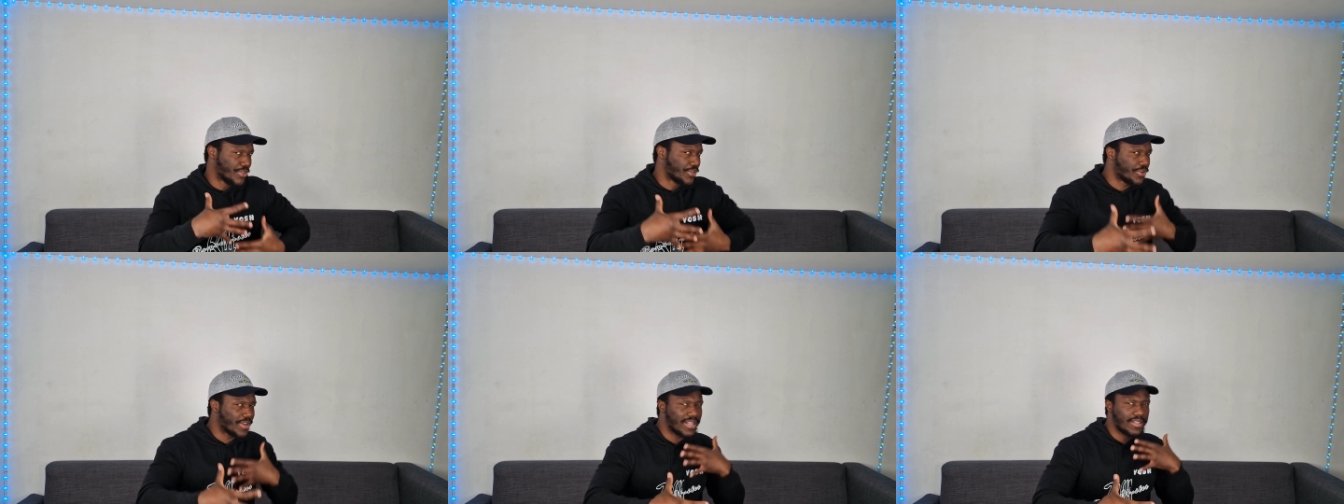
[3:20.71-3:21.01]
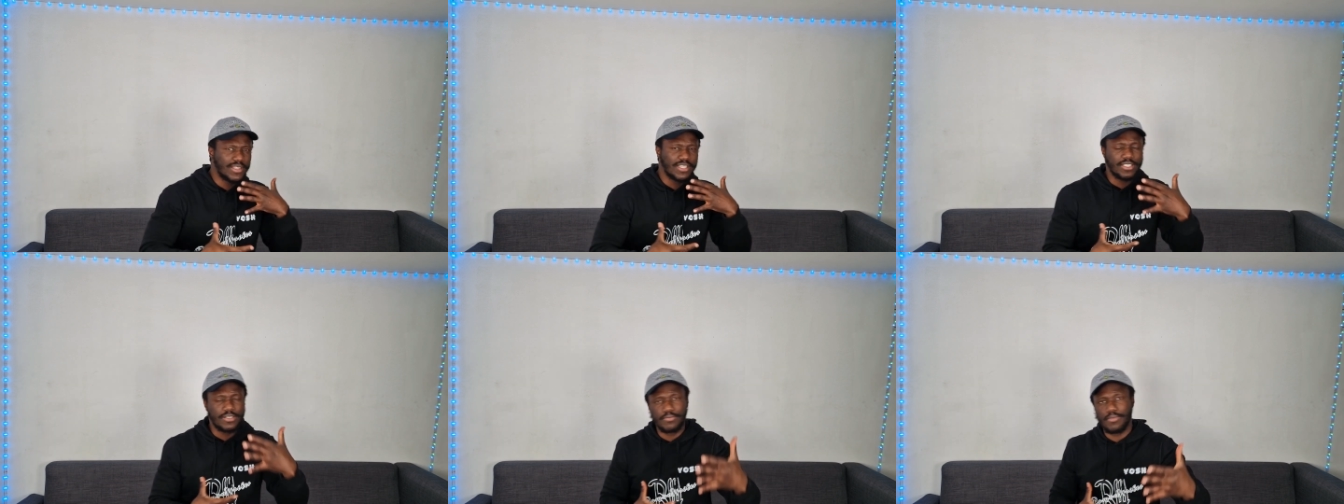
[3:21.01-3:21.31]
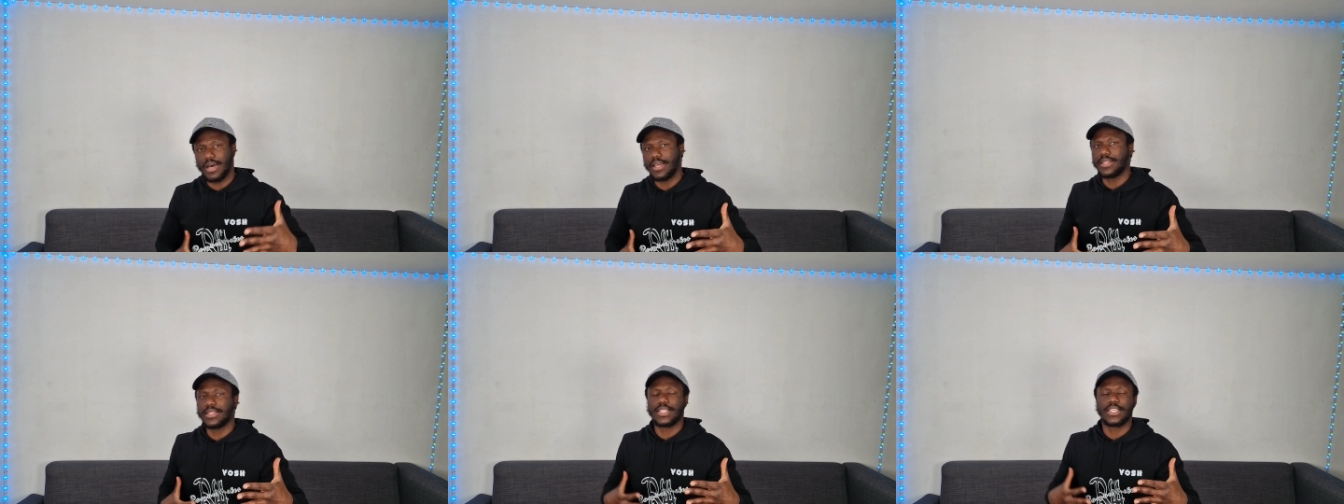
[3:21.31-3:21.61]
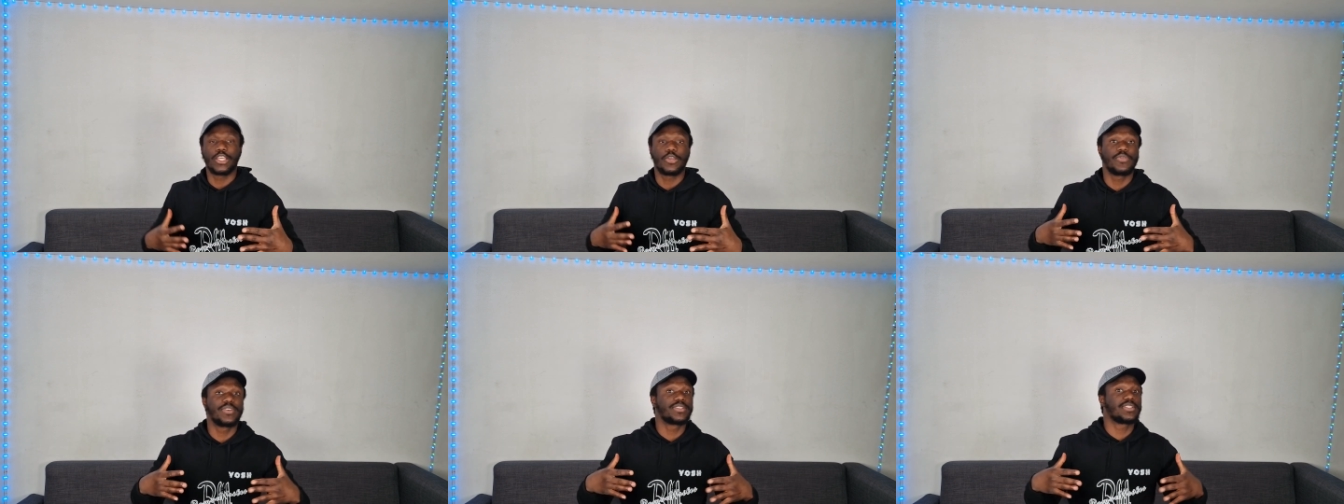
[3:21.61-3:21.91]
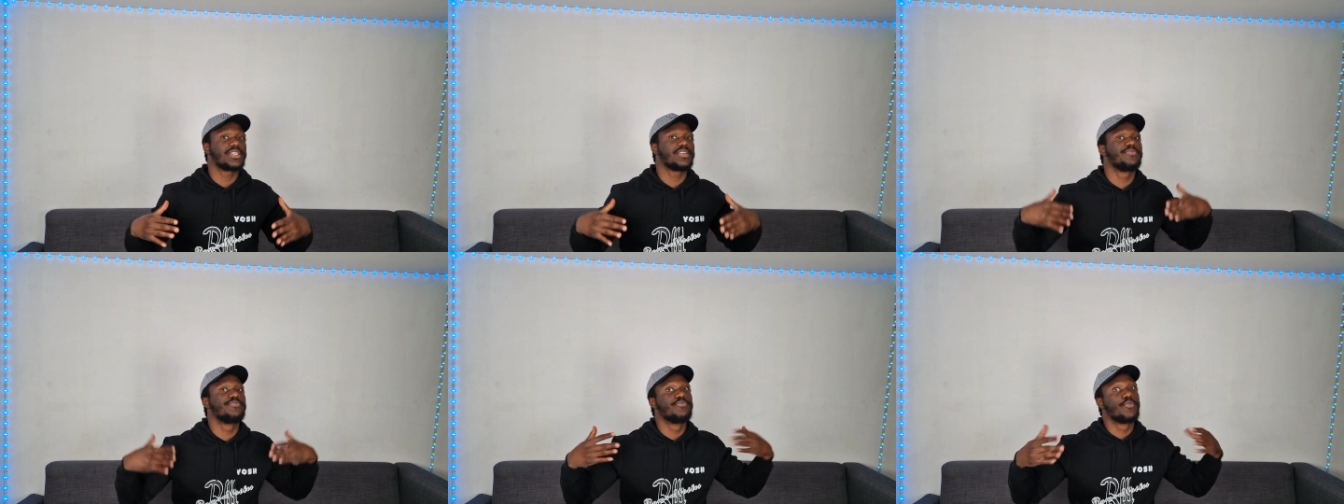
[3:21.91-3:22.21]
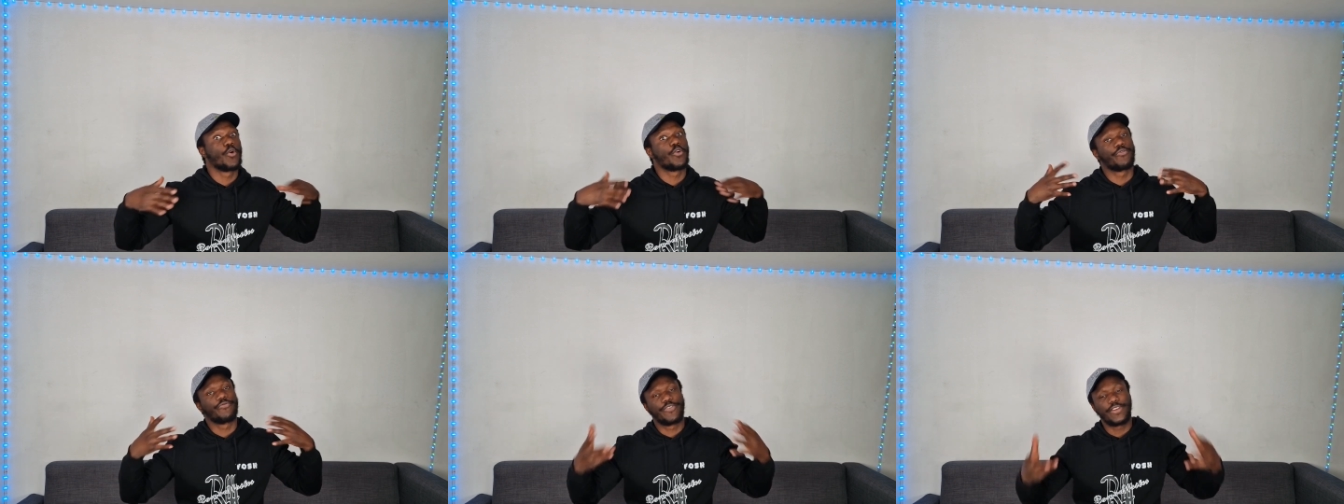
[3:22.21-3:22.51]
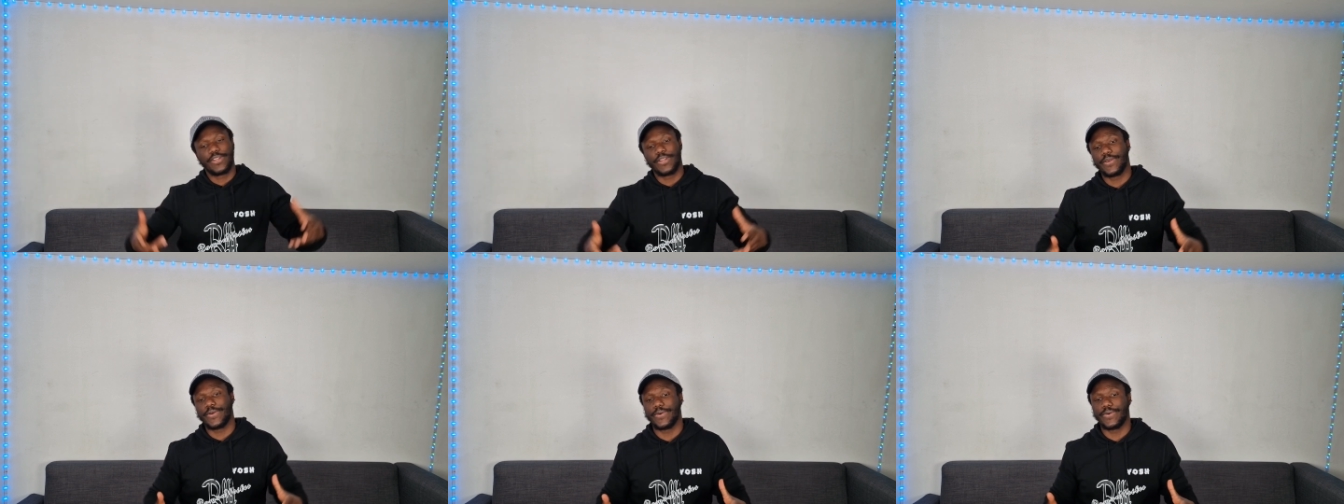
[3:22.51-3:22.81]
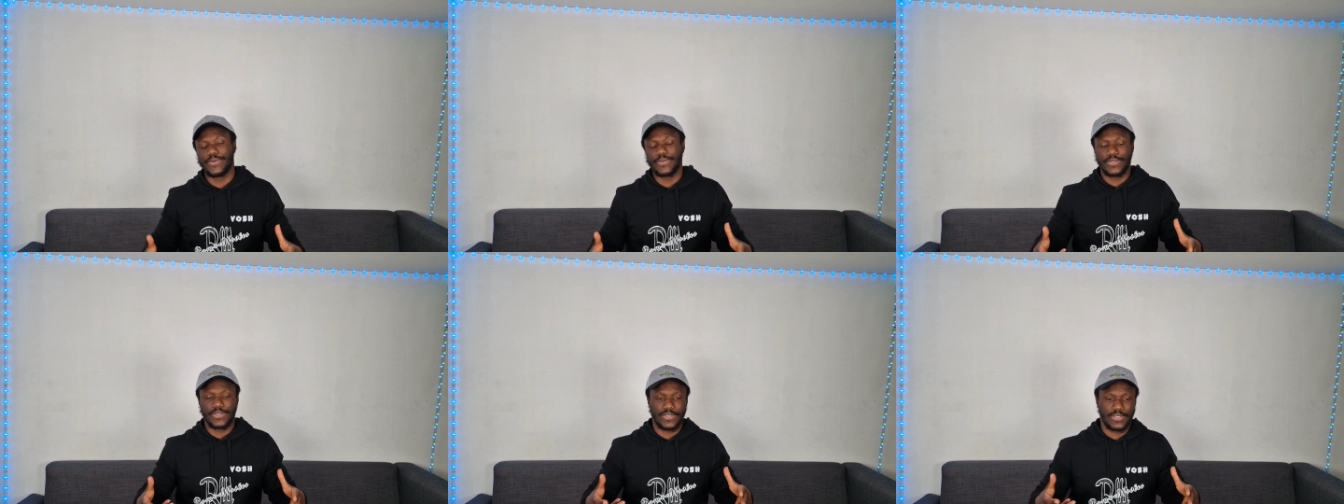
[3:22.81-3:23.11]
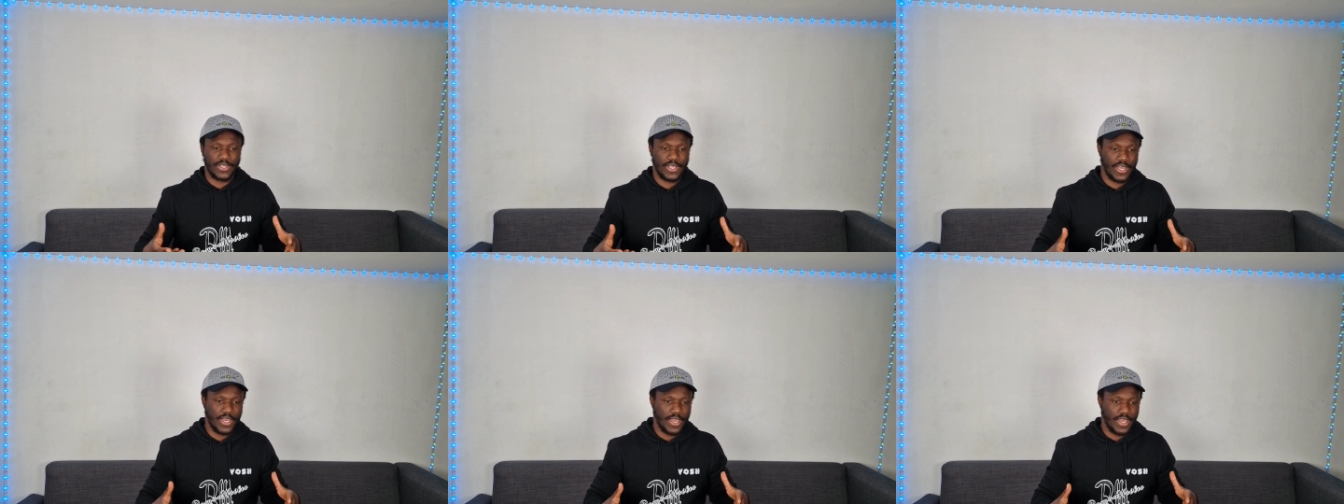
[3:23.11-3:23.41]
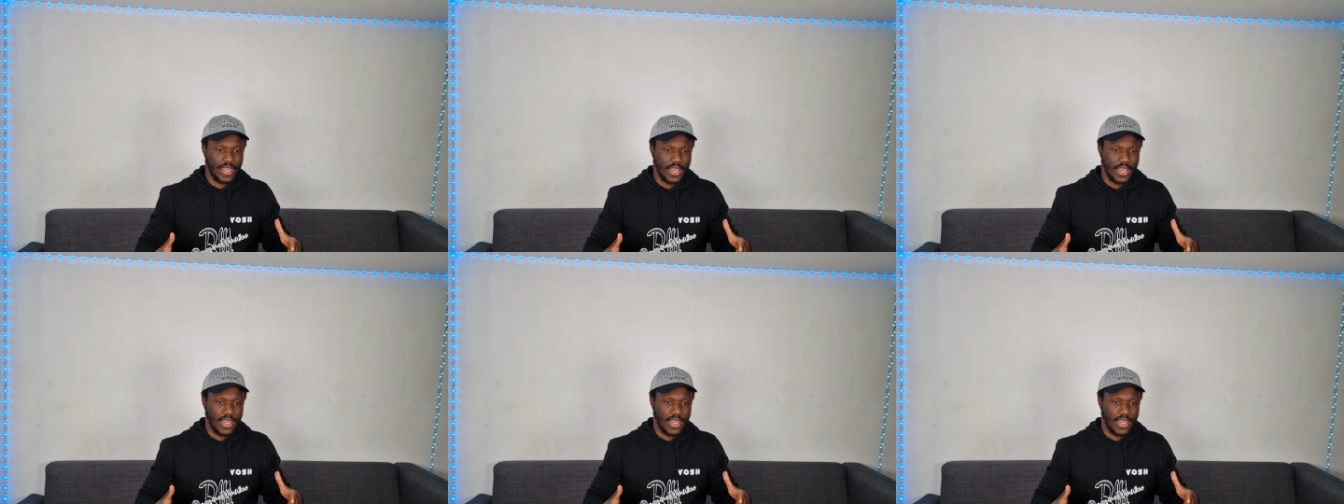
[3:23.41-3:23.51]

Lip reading: during this month, you will see more videos